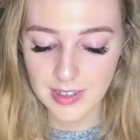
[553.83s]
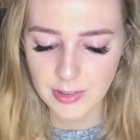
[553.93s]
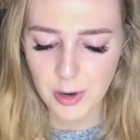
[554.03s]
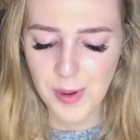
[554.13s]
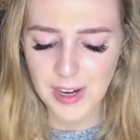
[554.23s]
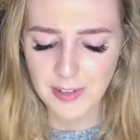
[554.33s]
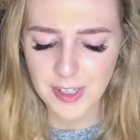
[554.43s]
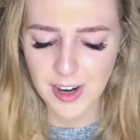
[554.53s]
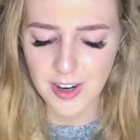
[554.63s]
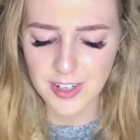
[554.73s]
throwback
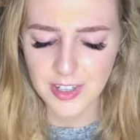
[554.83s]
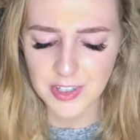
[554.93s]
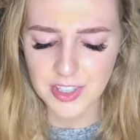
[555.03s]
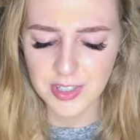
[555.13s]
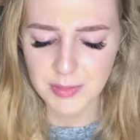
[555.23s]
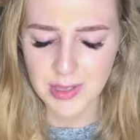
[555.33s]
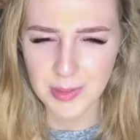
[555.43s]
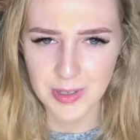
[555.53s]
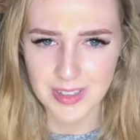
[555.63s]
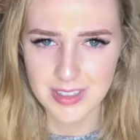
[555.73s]
Rihanna and Justin
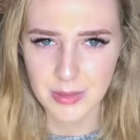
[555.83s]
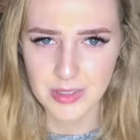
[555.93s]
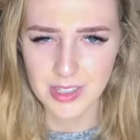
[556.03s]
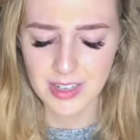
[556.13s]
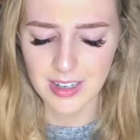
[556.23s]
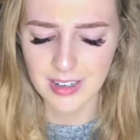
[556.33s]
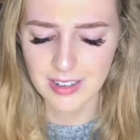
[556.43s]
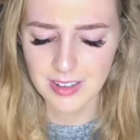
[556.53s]
Bieber, because it was like,